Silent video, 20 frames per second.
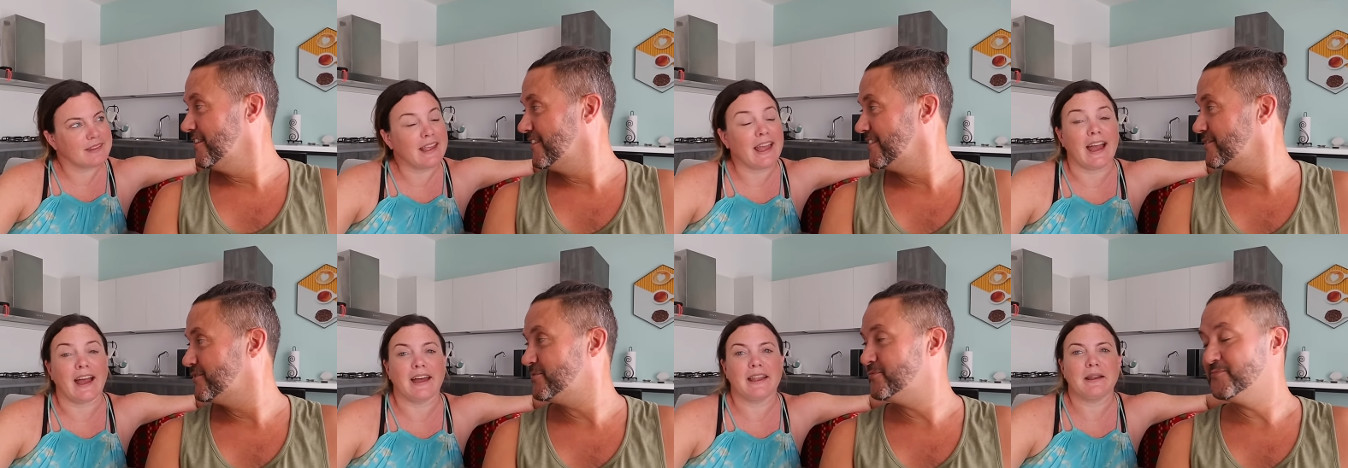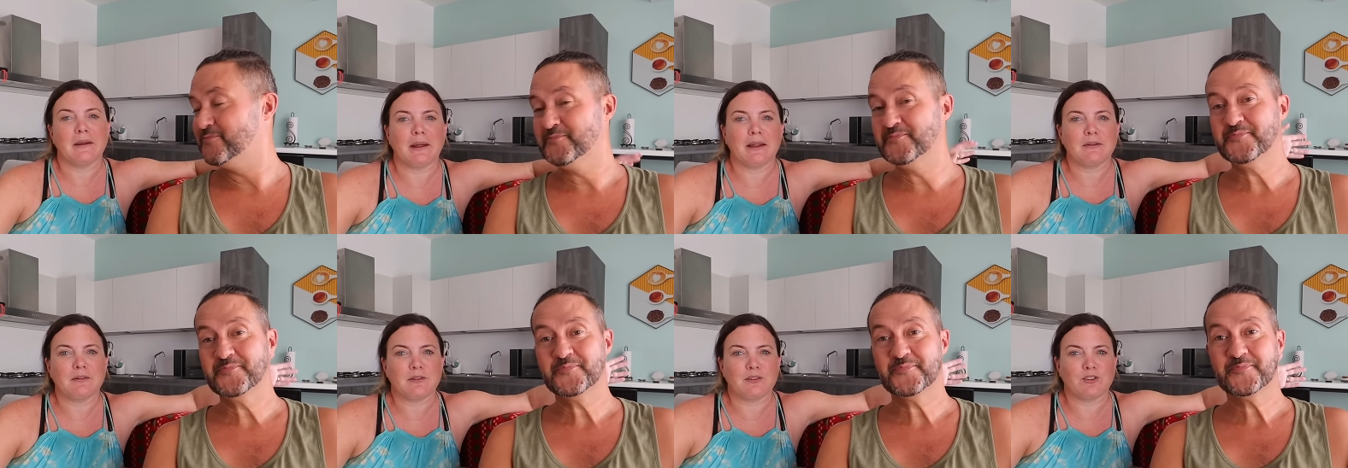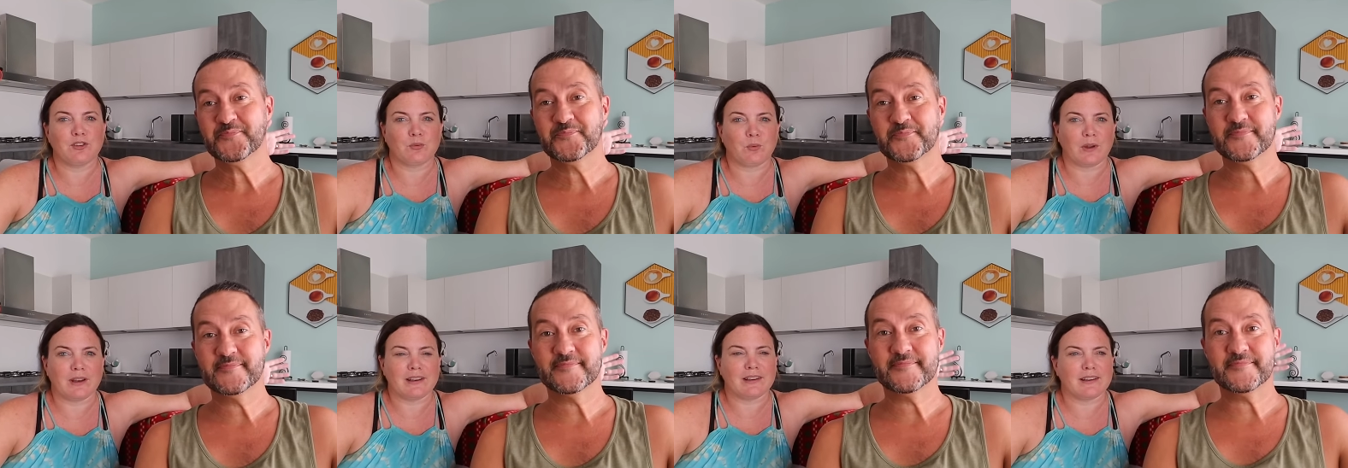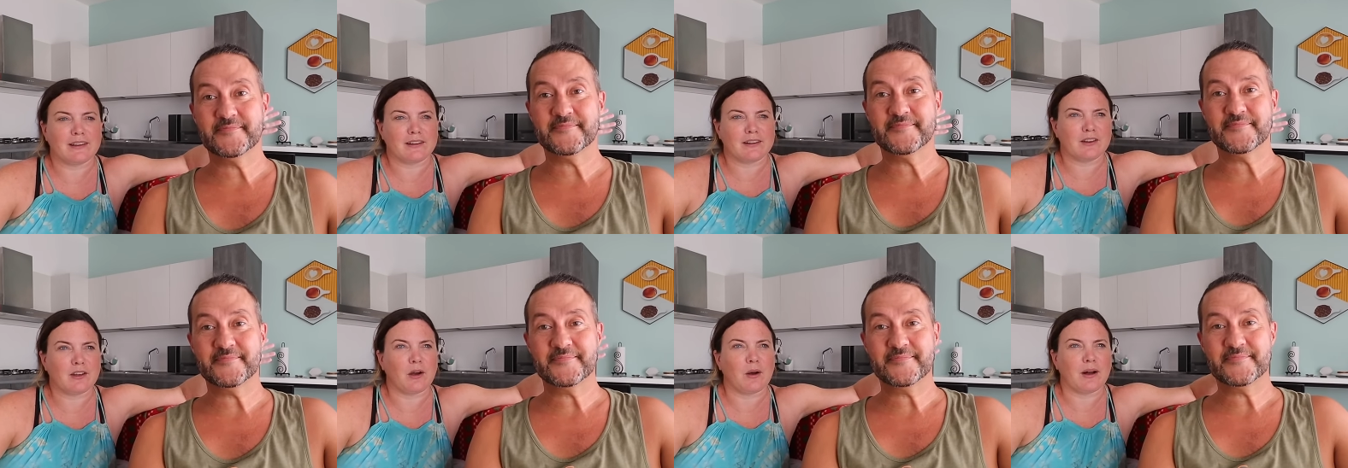Speaker 1: Yeah, and I just wanted to
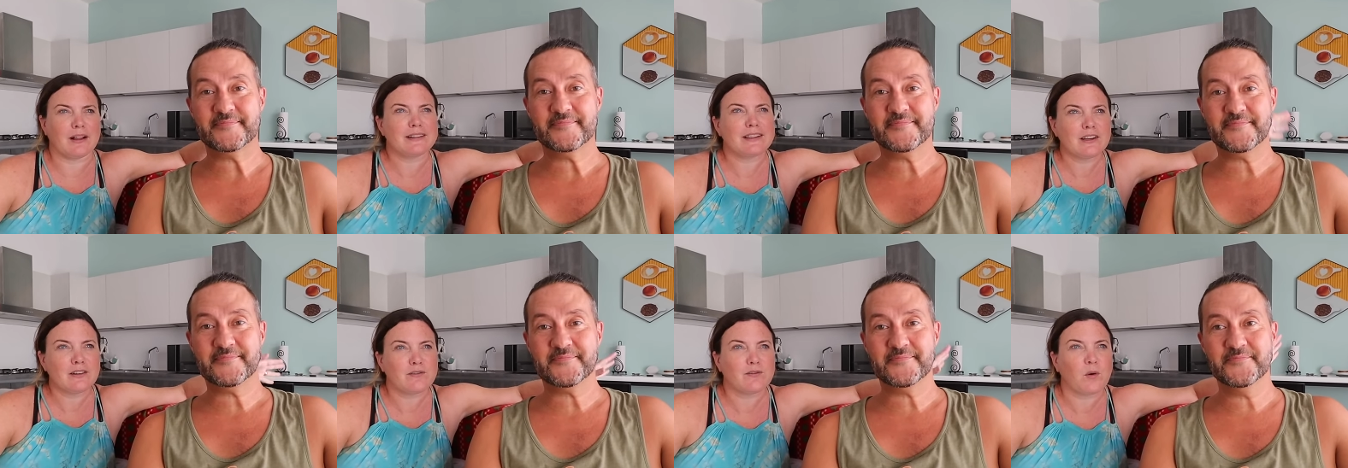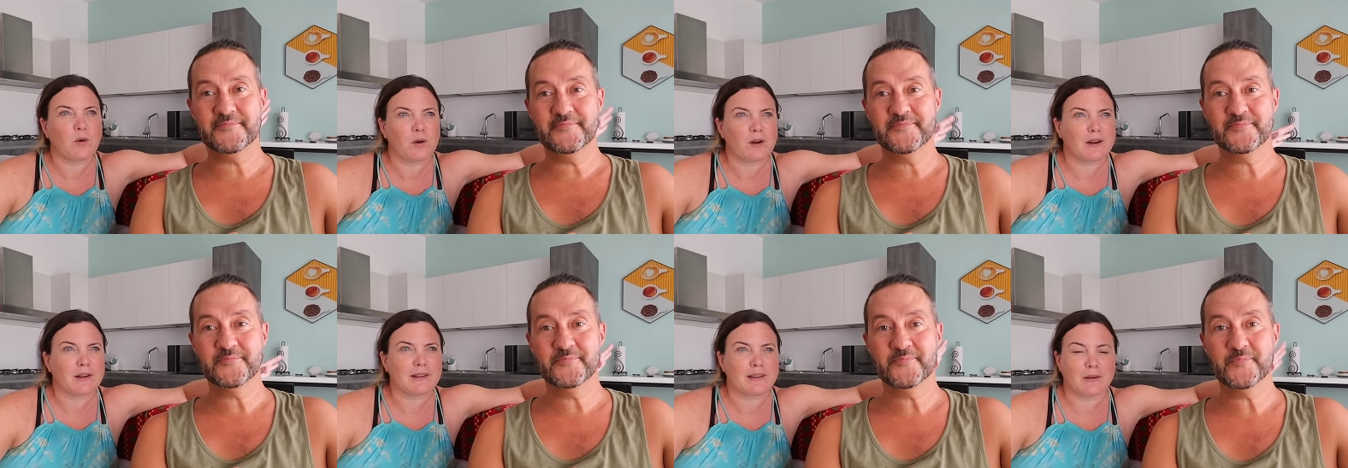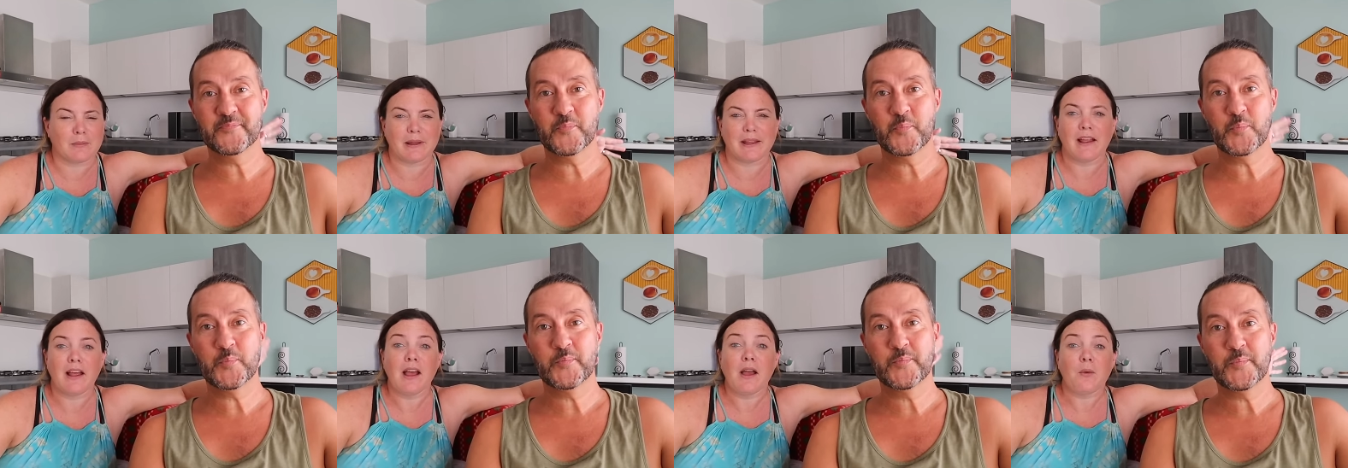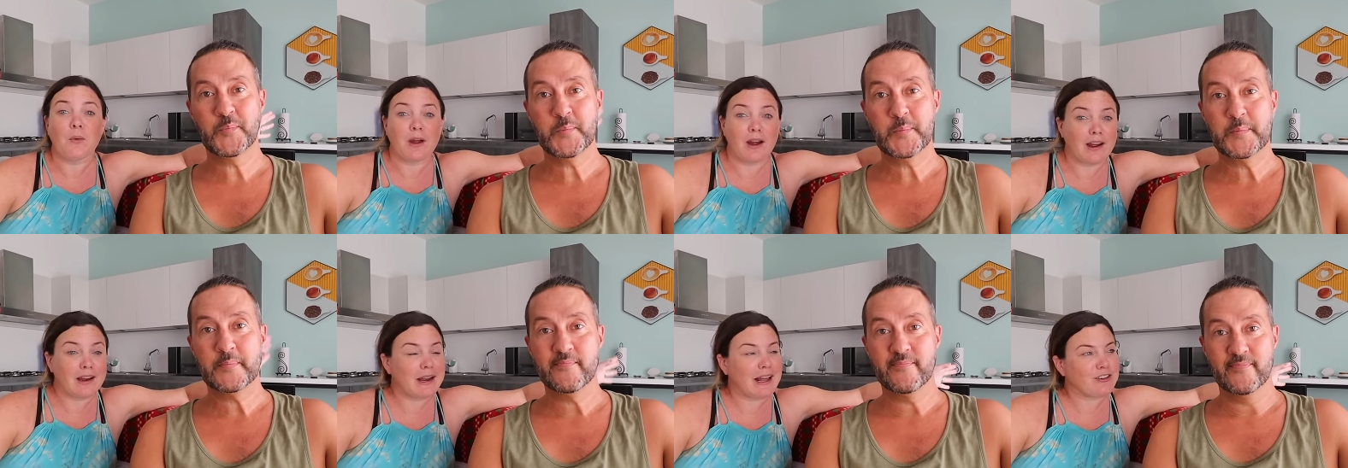go a little forward a little bit. We
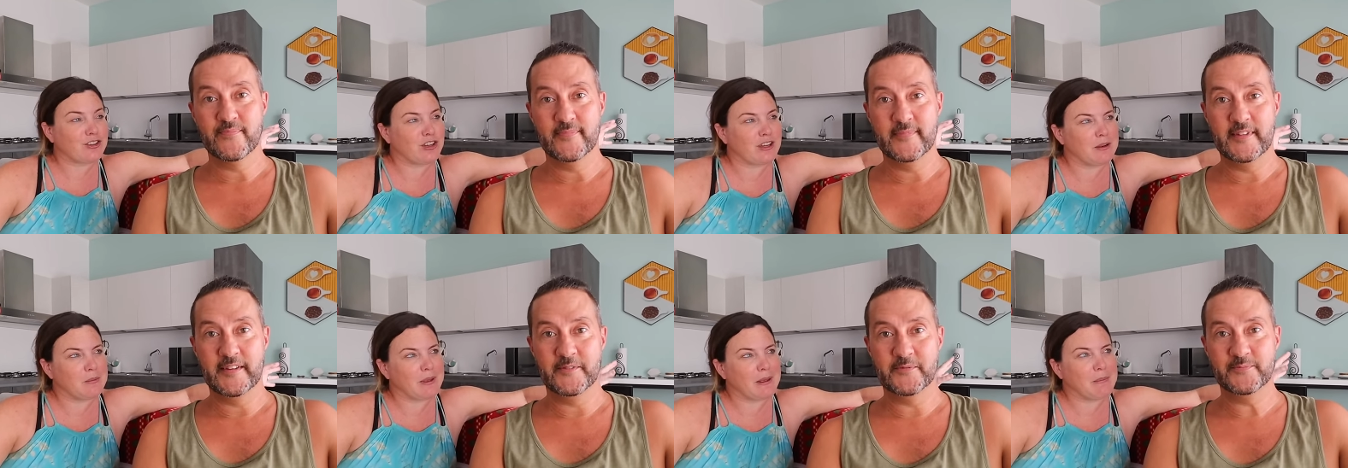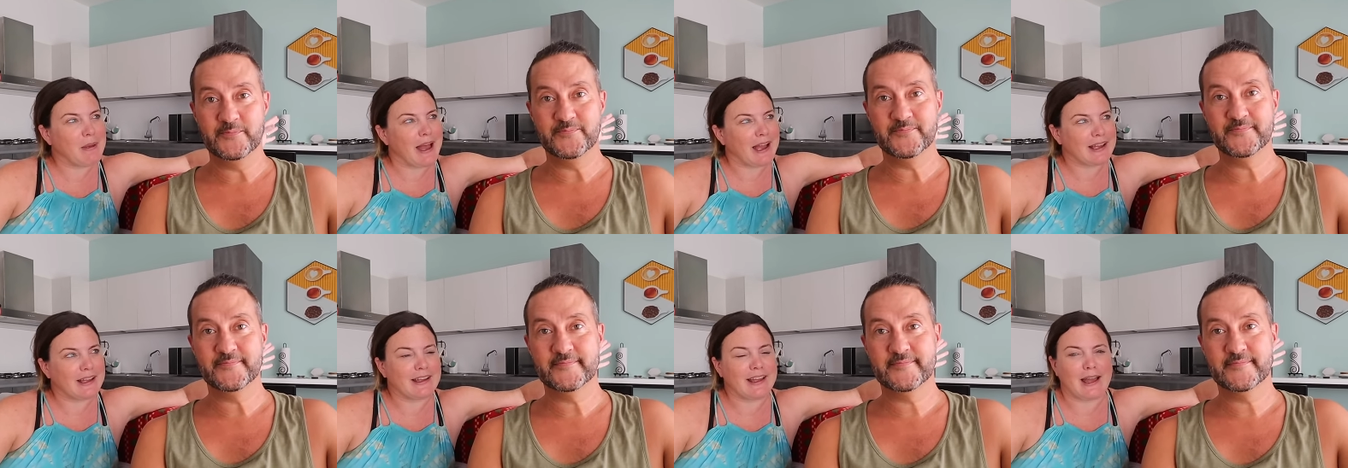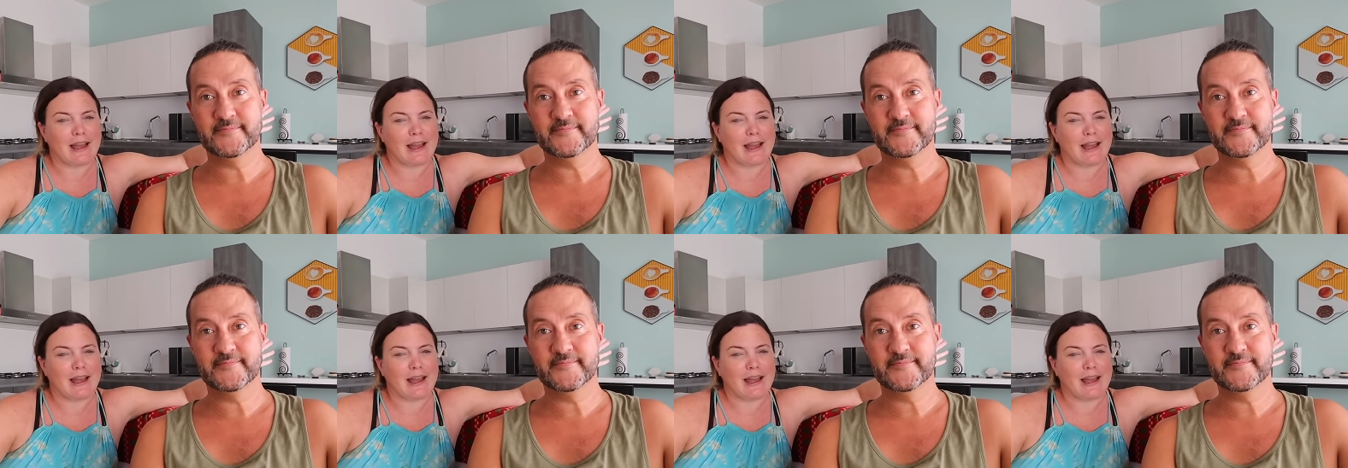are actually going to be back in